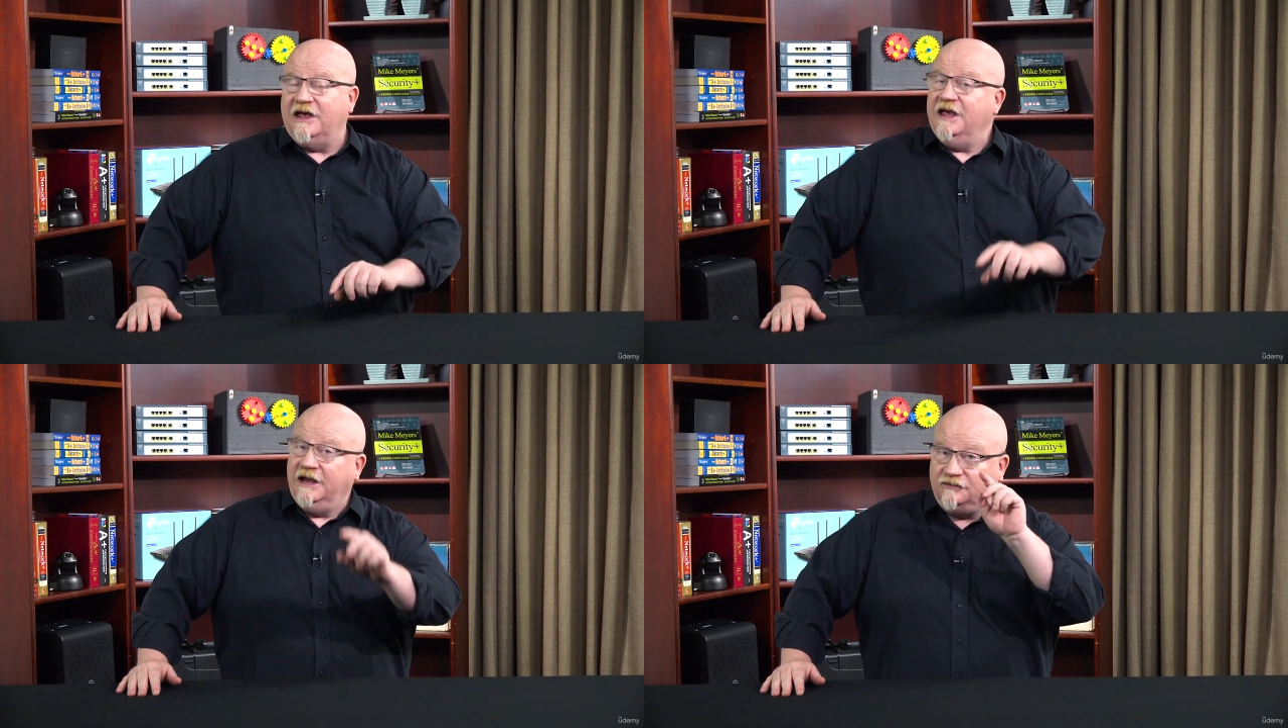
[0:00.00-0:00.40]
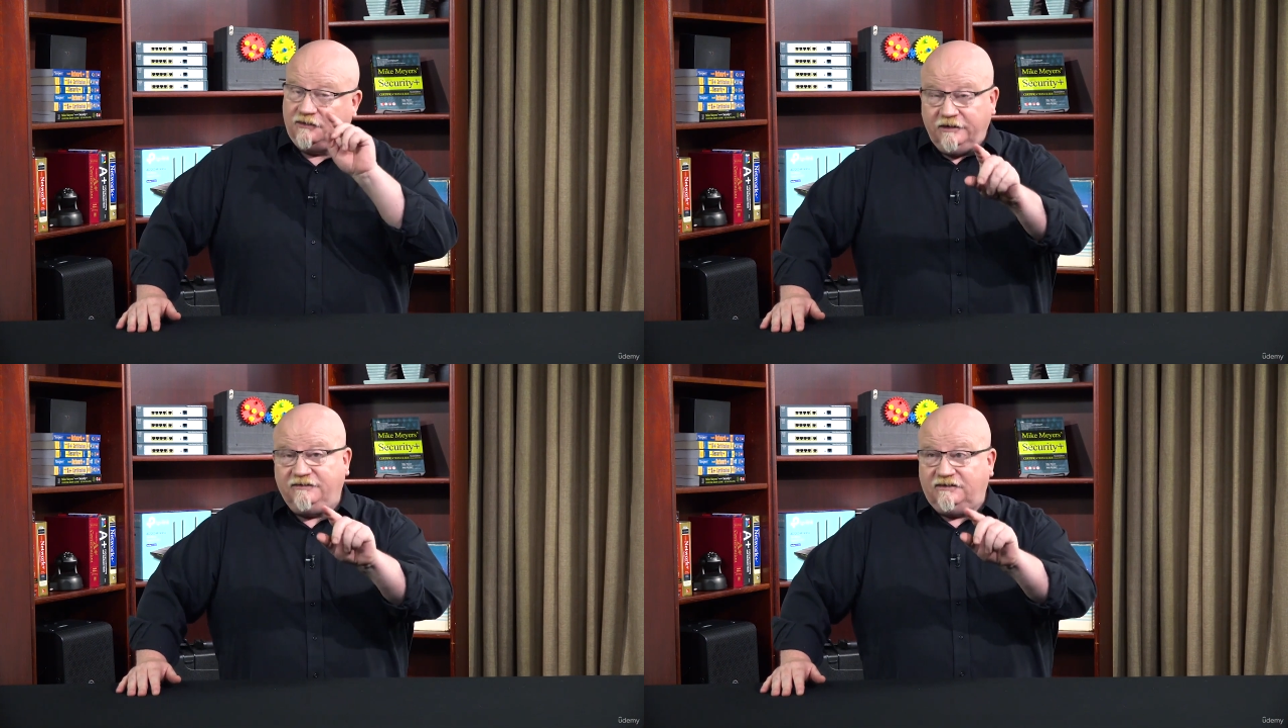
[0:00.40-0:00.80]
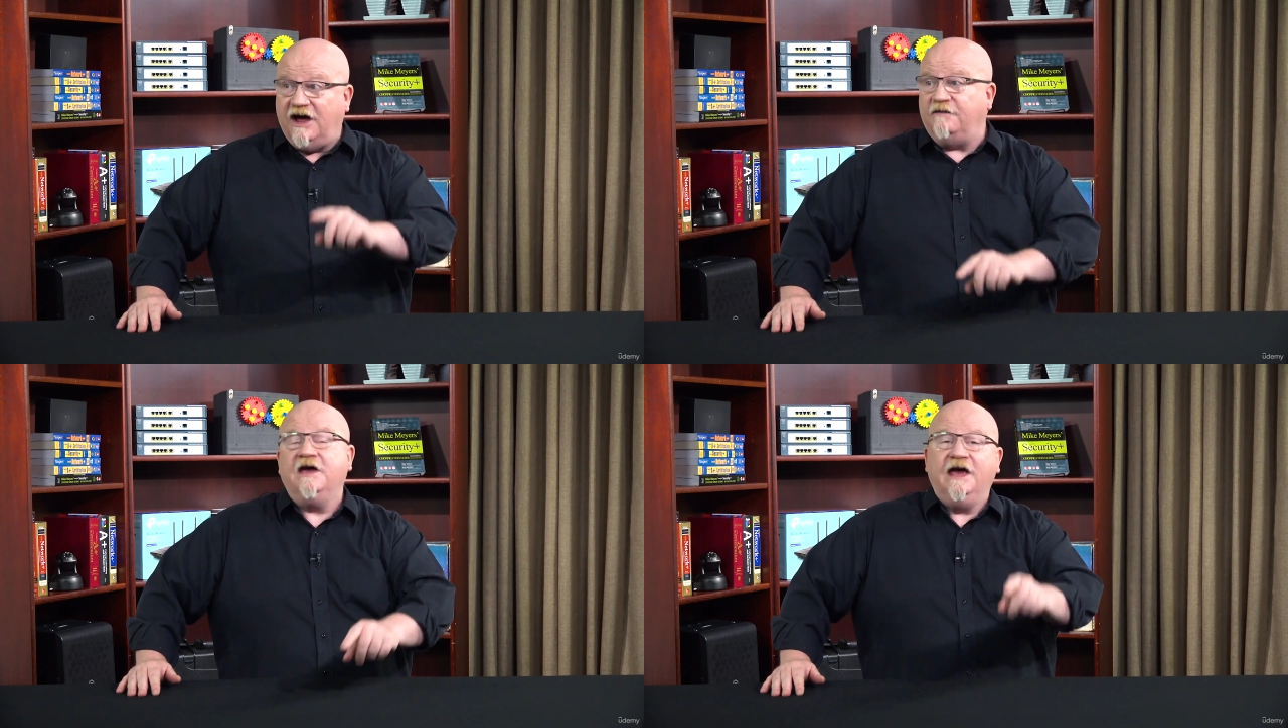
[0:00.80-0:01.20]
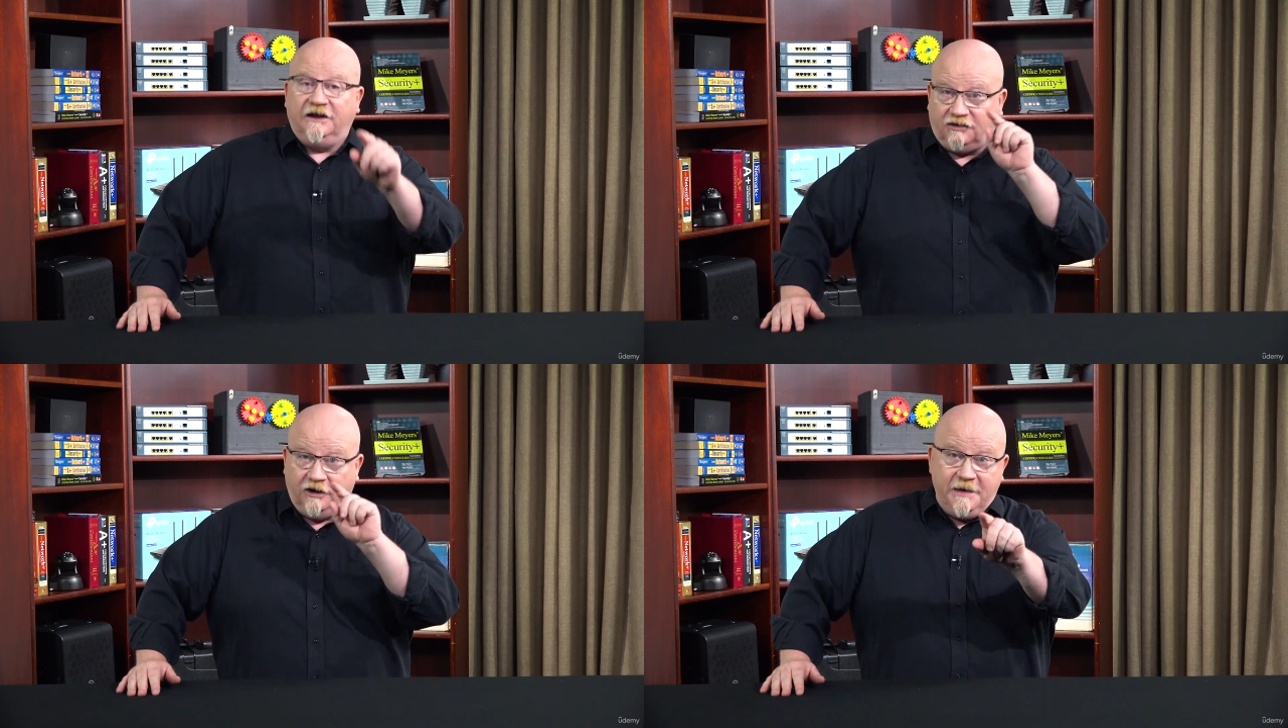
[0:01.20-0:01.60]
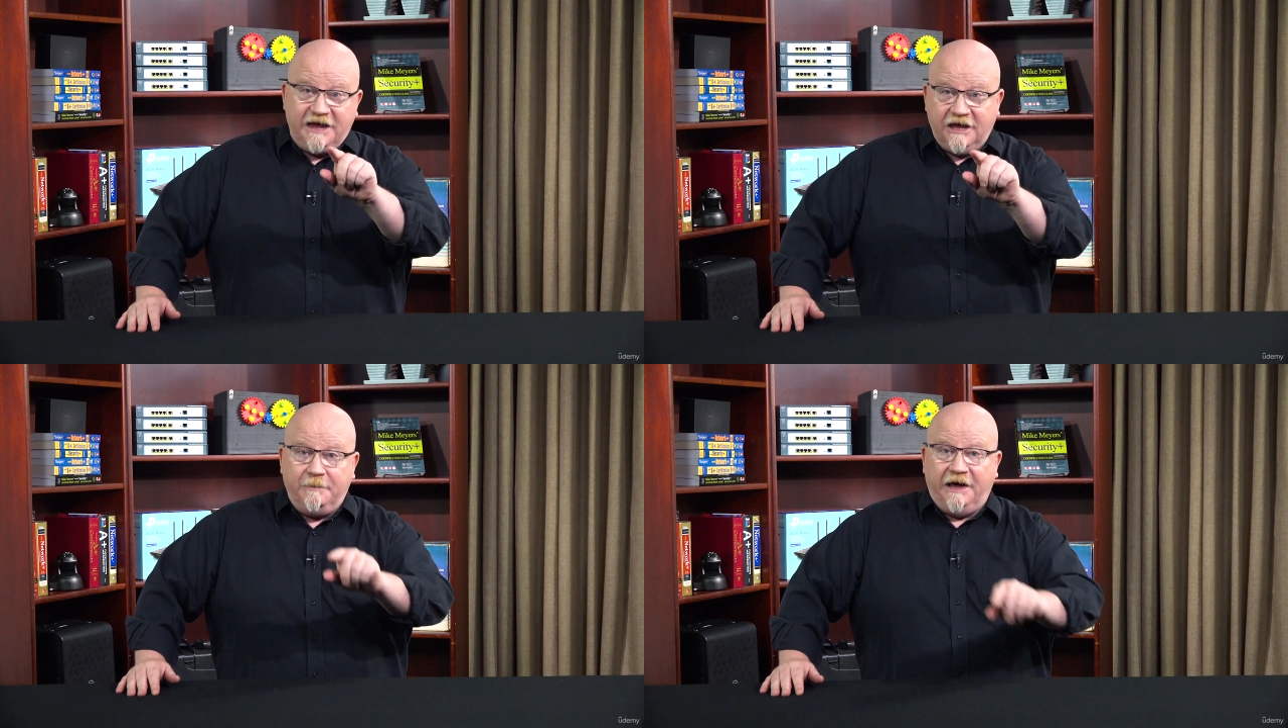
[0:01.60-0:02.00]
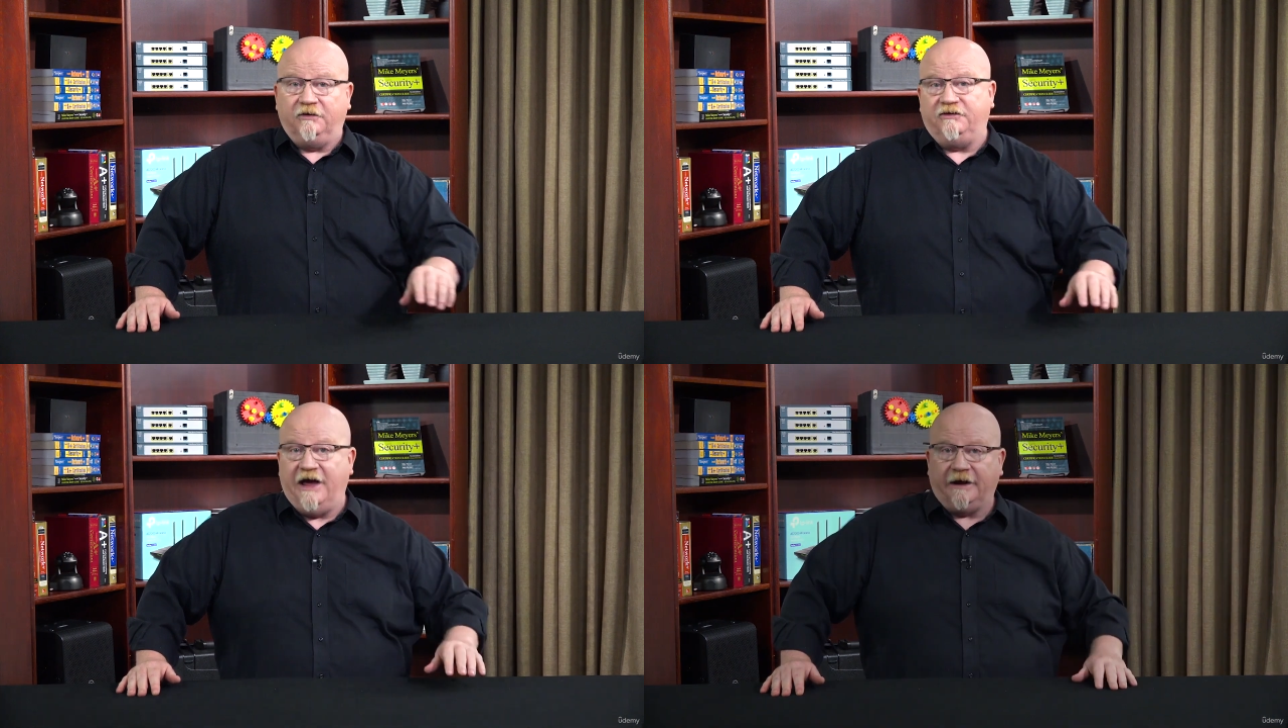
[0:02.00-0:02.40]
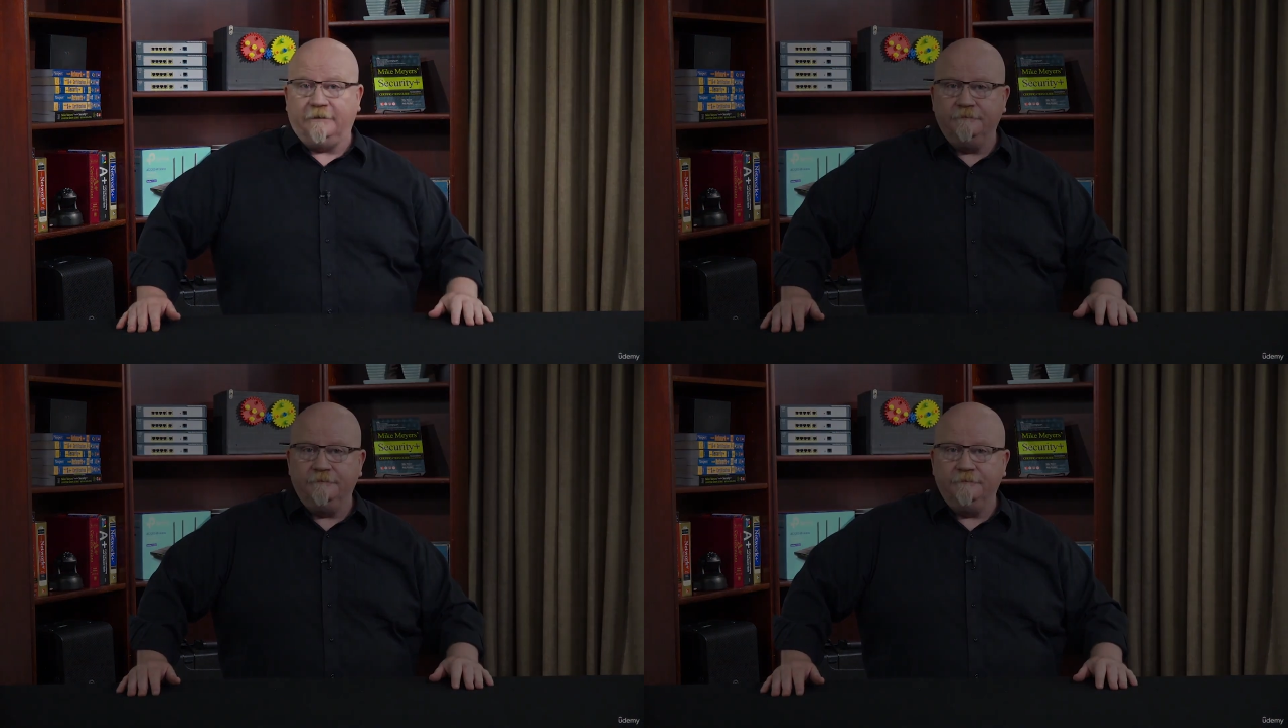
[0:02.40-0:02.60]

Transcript: It's good stuff and it's going to make you a better tech.